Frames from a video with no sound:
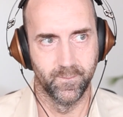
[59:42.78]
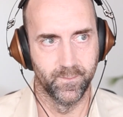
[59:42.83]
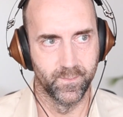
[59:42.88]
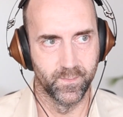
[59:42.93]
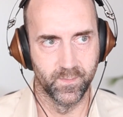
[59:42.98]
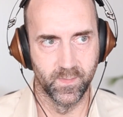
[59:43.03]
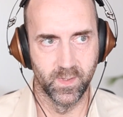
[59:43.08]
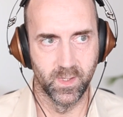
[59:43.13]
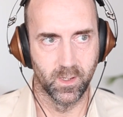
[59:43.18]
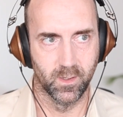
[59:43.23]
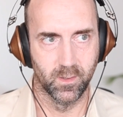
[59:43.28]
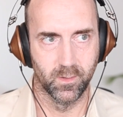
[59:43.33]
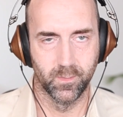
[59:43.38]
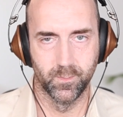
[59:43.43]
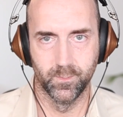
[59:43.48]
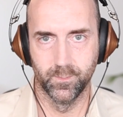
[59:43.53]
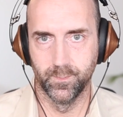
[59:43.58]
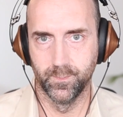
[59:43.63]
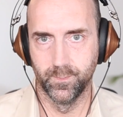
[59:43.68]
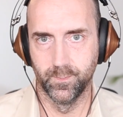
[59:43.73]
you know,
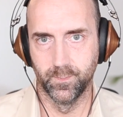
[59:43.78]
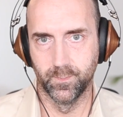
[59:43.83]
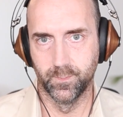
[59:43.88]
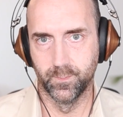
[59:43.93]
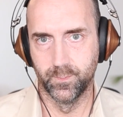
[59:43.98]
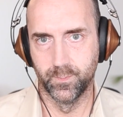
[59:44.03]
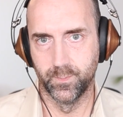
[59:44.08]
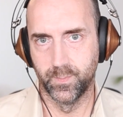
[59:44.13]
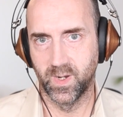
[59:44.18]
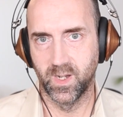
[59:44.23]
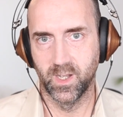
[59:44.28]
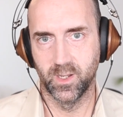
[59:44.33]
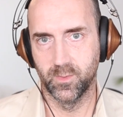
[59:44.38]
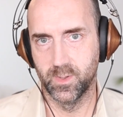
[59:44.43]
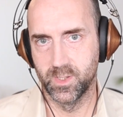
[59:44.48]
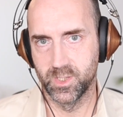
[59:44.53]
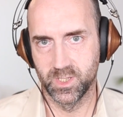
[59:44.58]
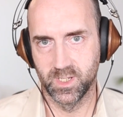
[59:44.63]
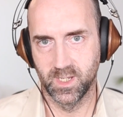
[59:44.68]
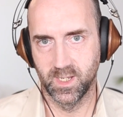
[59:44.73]

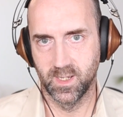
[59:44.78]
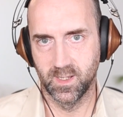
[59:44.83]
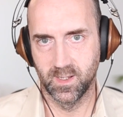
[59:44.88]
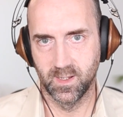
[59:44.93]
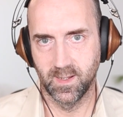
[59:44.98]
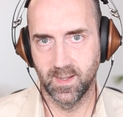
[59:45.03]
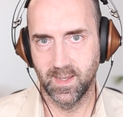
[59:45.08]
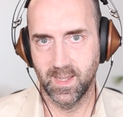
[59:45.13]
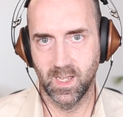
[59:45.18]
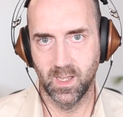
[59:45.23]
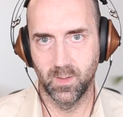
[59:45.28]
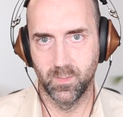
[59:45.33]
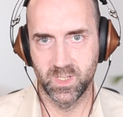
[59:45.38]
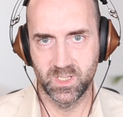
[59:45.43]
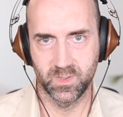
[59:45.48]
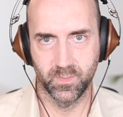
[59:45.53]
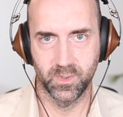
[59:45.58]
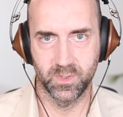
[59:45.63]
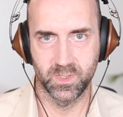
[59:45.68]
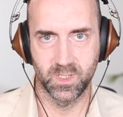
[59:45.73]
bioengineered in the lab as
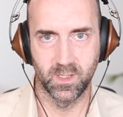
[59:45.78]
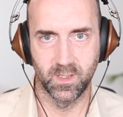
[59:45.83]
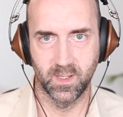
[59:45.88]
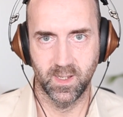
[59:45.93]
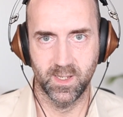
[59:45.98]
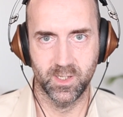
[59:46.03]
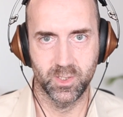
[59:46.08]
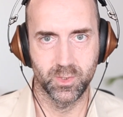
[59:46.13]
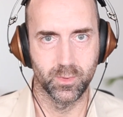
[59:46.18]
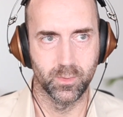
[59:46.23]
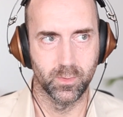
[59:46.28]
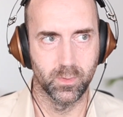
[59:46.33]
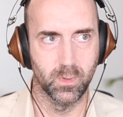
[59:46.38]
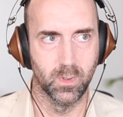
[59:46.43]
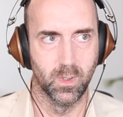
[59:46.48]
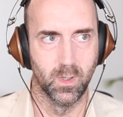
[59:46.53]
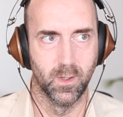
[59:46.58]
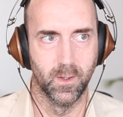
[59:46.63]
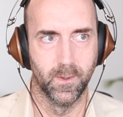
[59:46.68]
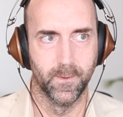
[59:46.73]
opposed to natural,